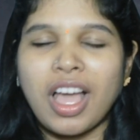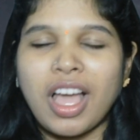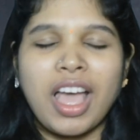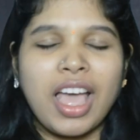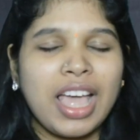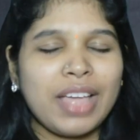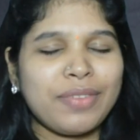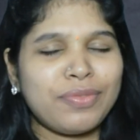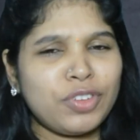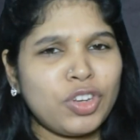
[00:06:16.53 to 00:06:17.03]

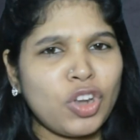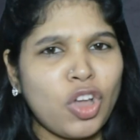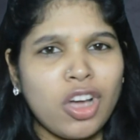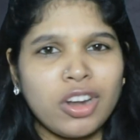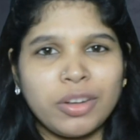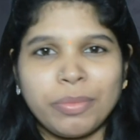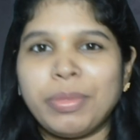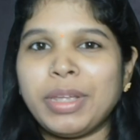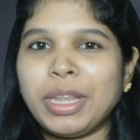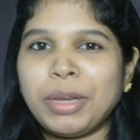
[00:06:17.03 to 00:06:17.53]
I have
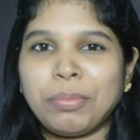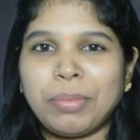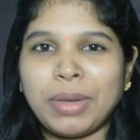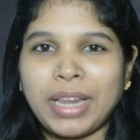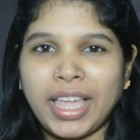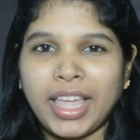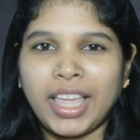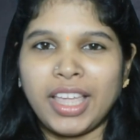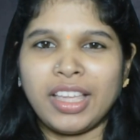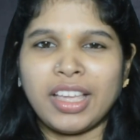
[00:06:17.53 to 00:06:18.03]
not been
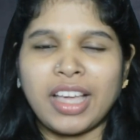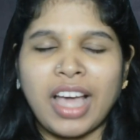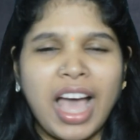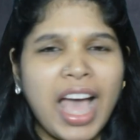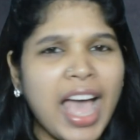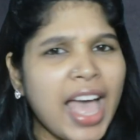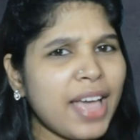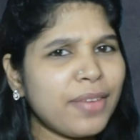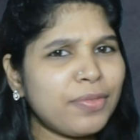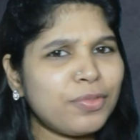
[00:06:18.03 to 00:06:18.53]
playing.
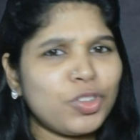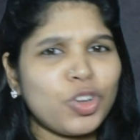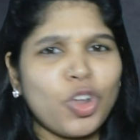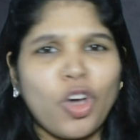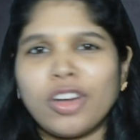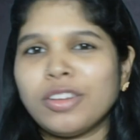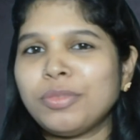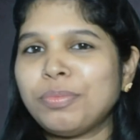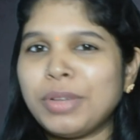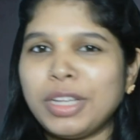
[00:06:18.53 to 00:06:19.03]
I have
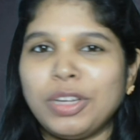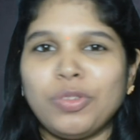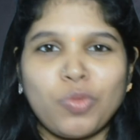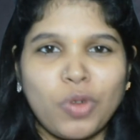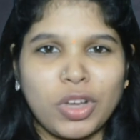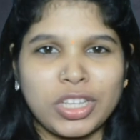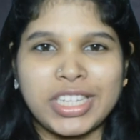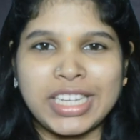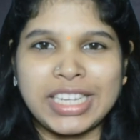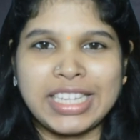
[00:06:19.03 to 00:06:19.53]
not been
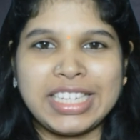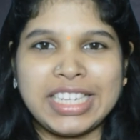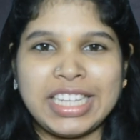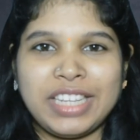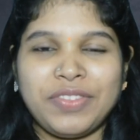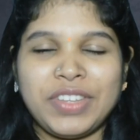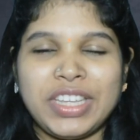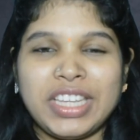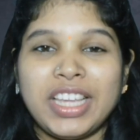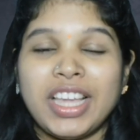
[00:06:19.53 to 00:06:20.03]
watching
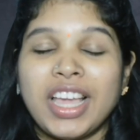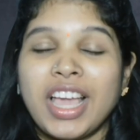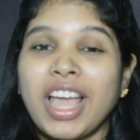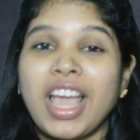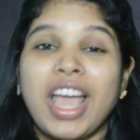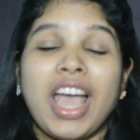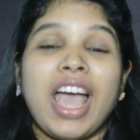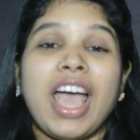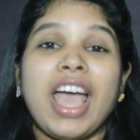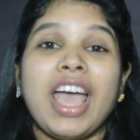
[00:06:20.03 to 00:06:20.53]
TV.
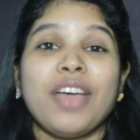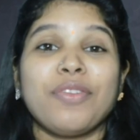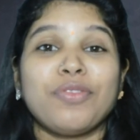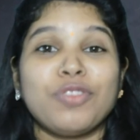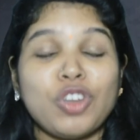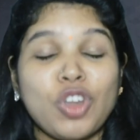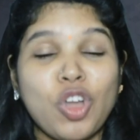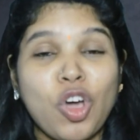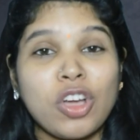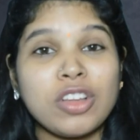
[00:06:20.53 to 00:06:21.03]
I
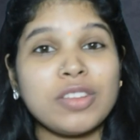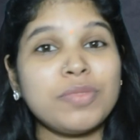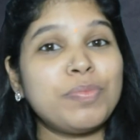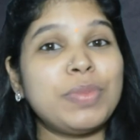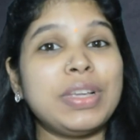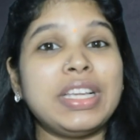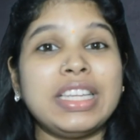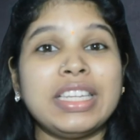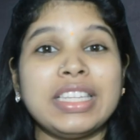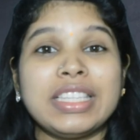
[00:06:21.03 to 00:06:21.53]
have
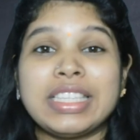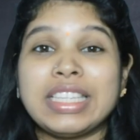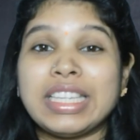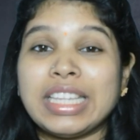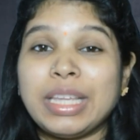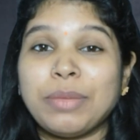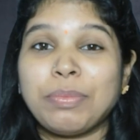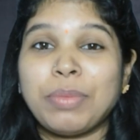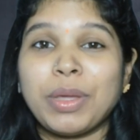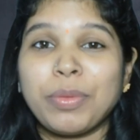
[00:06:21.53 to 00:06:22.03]
not been
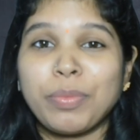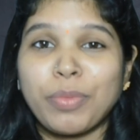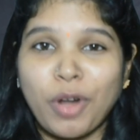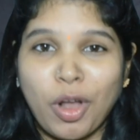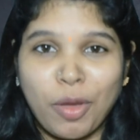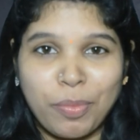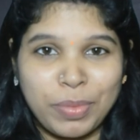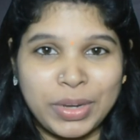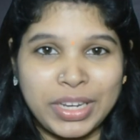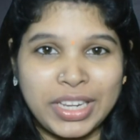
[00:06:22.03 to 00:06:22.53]
sleeping
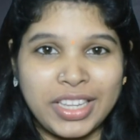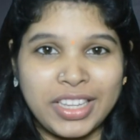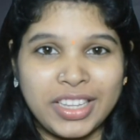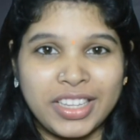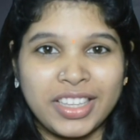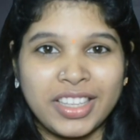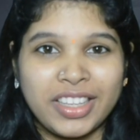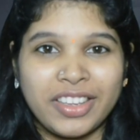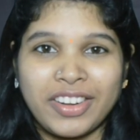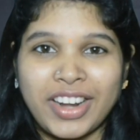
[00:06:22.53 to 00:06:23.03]

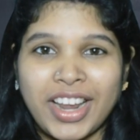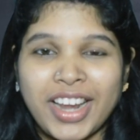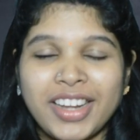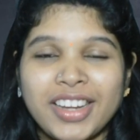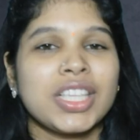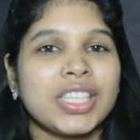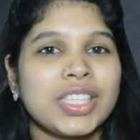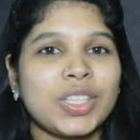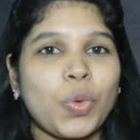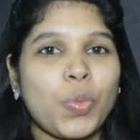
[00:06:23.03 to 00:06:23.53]
properly.
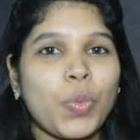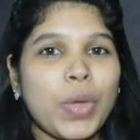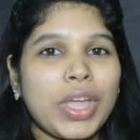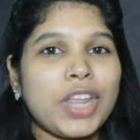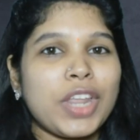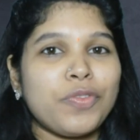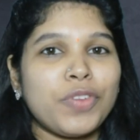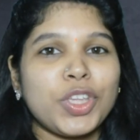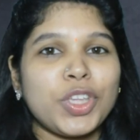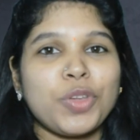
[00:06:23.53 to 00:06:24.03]
Right? So
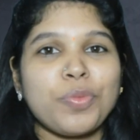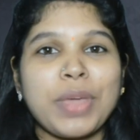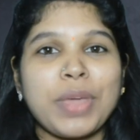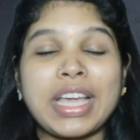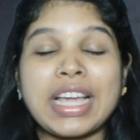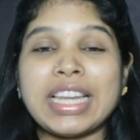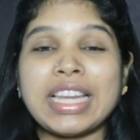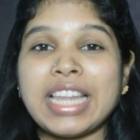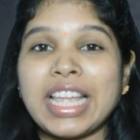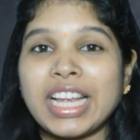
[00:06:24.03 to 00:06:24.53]
whenever you
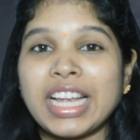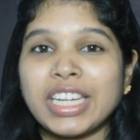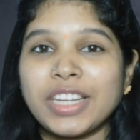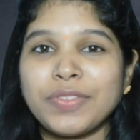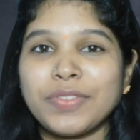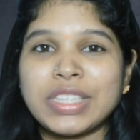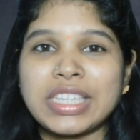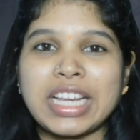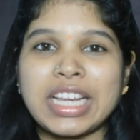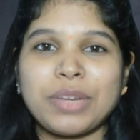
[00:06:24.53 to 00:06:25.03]
make a
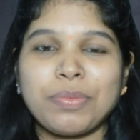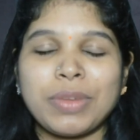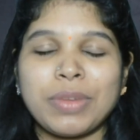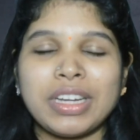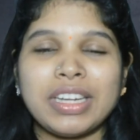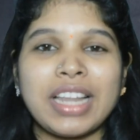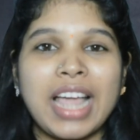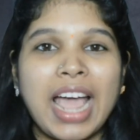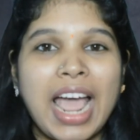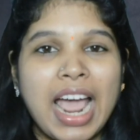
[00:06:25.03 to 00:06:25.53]
negative
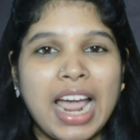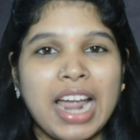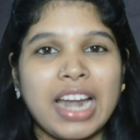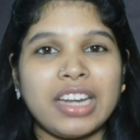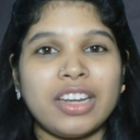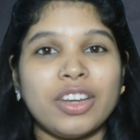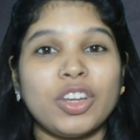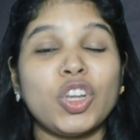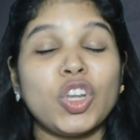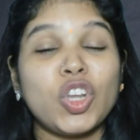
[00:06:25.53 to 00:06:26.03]
statement,
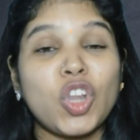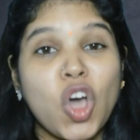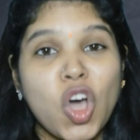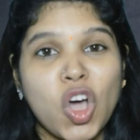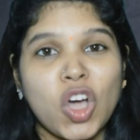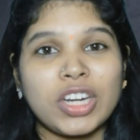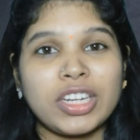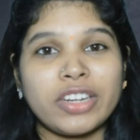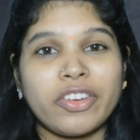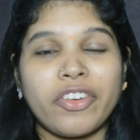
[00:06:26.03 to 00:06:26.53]
add
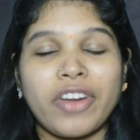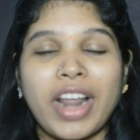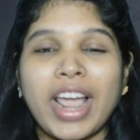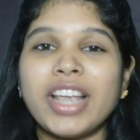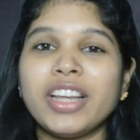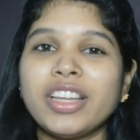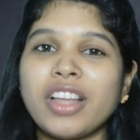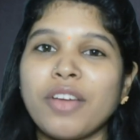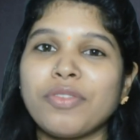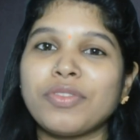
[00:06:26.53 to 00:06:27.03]
not
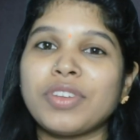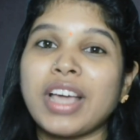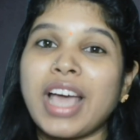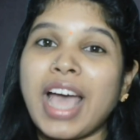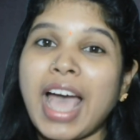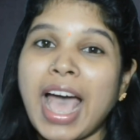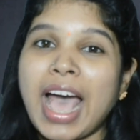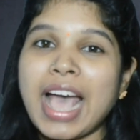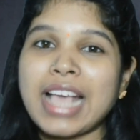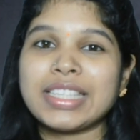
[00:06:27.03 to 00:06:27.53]
right after
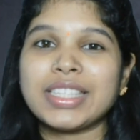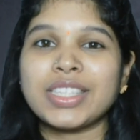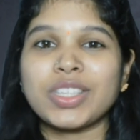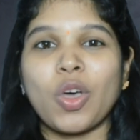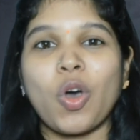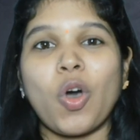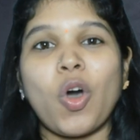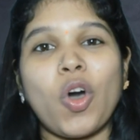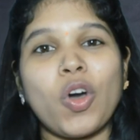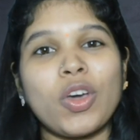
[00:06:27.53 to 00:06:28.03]

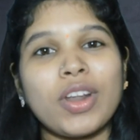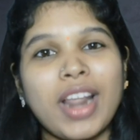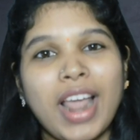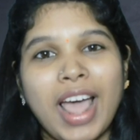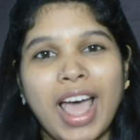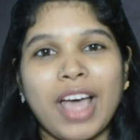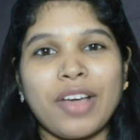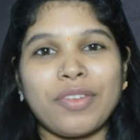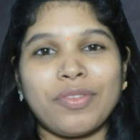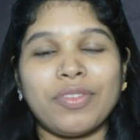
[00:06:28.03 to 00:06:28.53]
has or
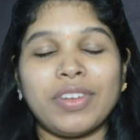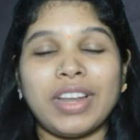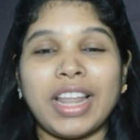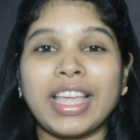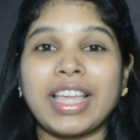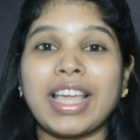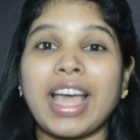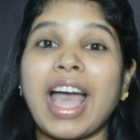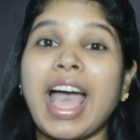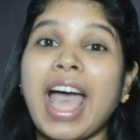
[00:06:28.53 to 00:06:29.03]
have,
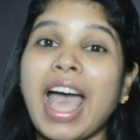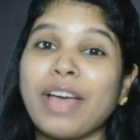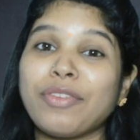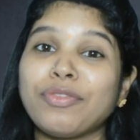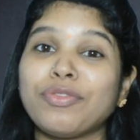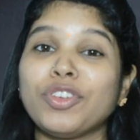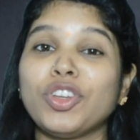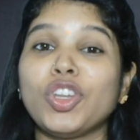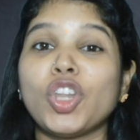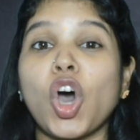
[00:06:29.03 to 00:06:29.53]
like
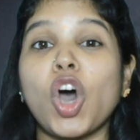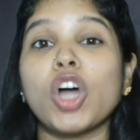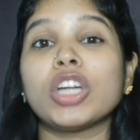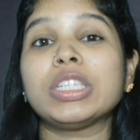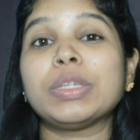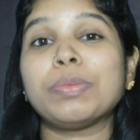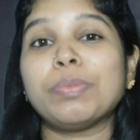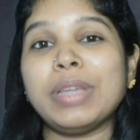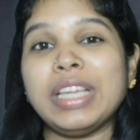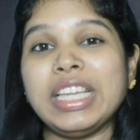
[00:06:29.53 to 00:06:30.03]
have
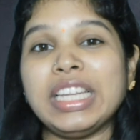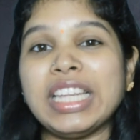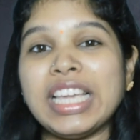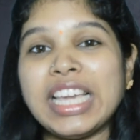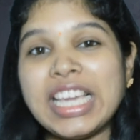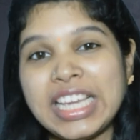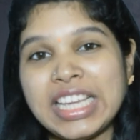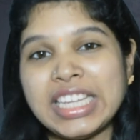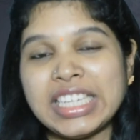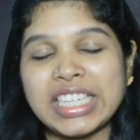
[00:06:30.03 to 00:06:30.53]
not been
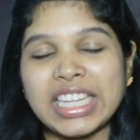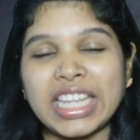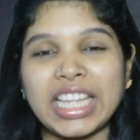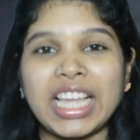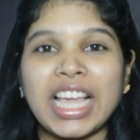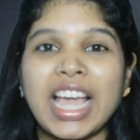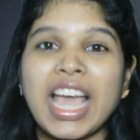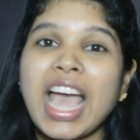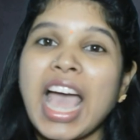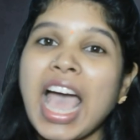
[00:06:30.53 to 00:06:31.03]

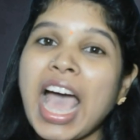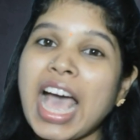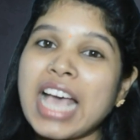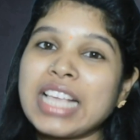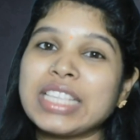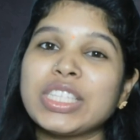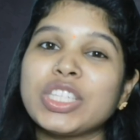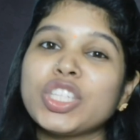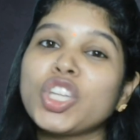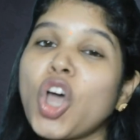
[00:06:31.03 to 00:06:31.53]
eating,
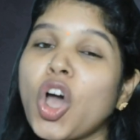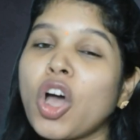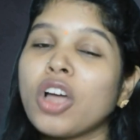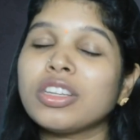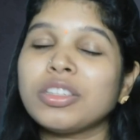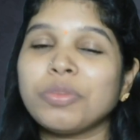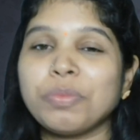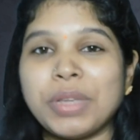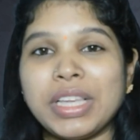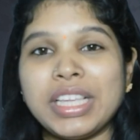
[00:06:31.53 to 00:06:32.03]
has
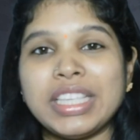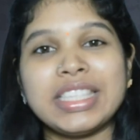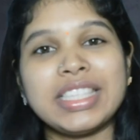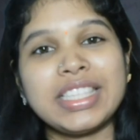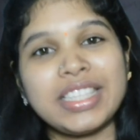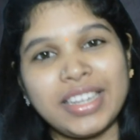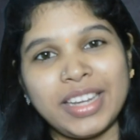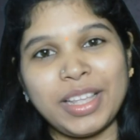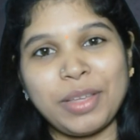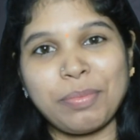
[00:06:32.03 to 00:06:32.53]
not been
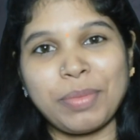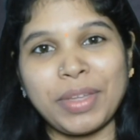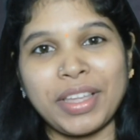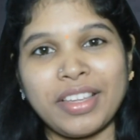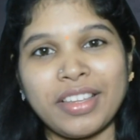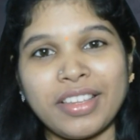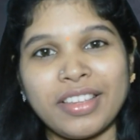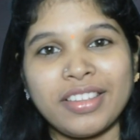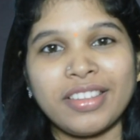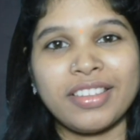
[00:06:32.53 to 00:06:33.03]

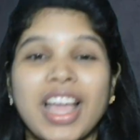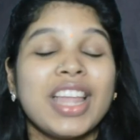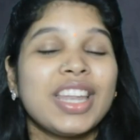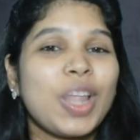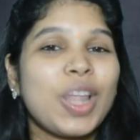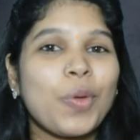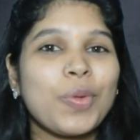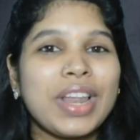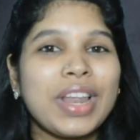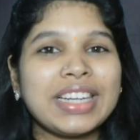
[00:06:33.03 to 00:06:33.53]
sleeping.
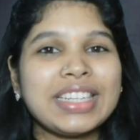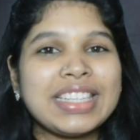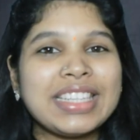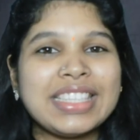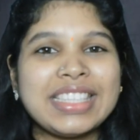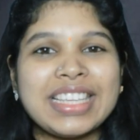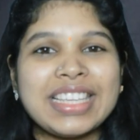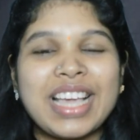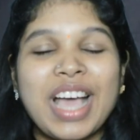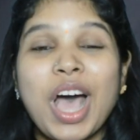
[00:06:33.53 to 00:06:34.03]
Now let
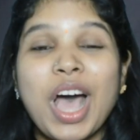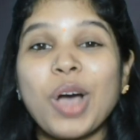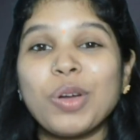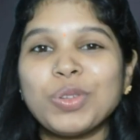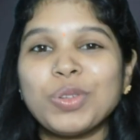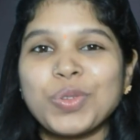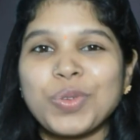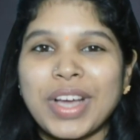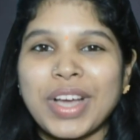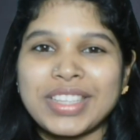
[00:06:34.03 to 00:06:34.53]
us see
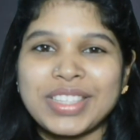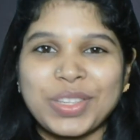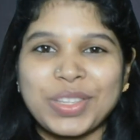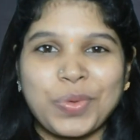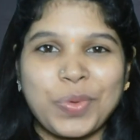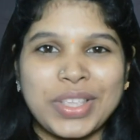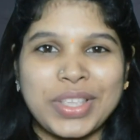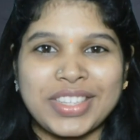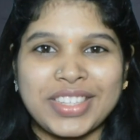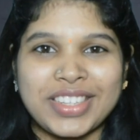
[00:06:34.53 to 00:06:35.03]
how to ask
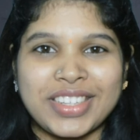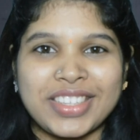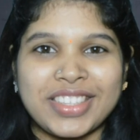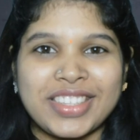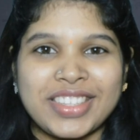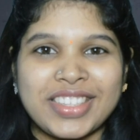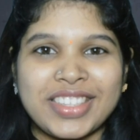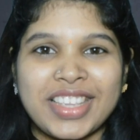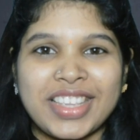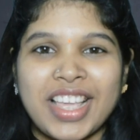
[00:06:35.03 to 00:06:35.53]

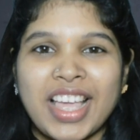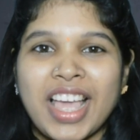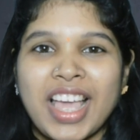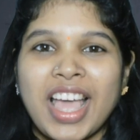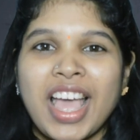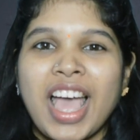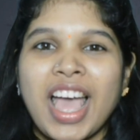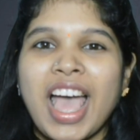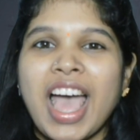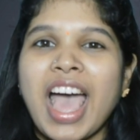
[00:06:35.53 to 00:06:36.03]
questions.
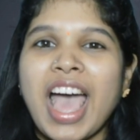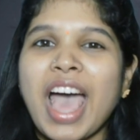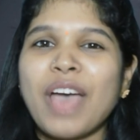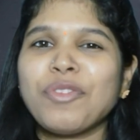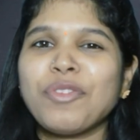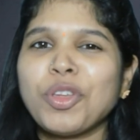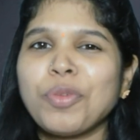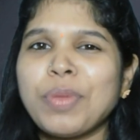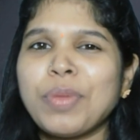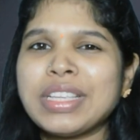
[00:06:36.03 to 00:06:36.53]

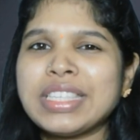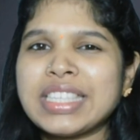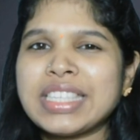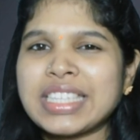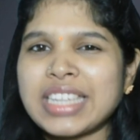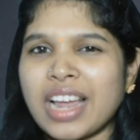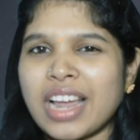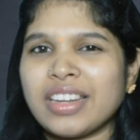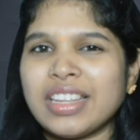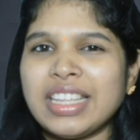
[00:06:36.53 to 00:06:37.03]
Have you been
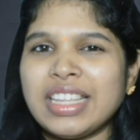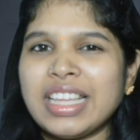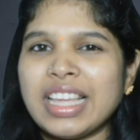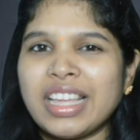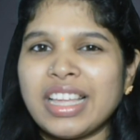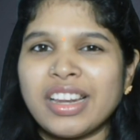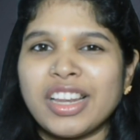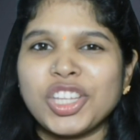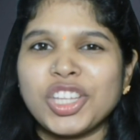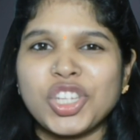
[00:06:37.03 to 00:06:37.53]
studying
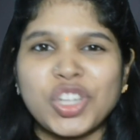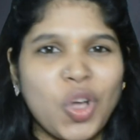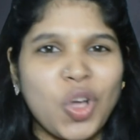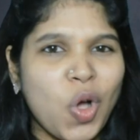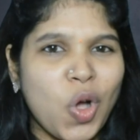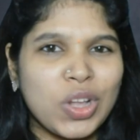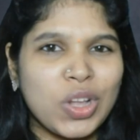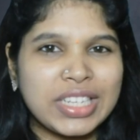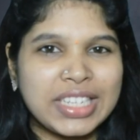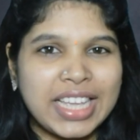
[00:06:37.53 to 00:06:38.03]
English
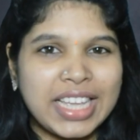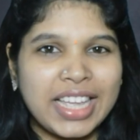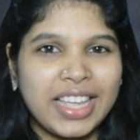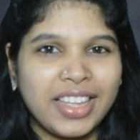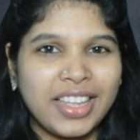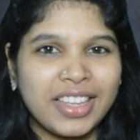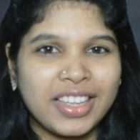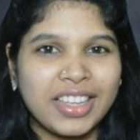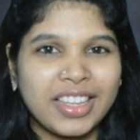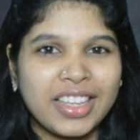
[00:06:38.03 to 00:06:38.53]
all
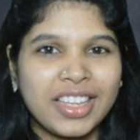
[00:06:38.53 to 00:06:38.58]
day?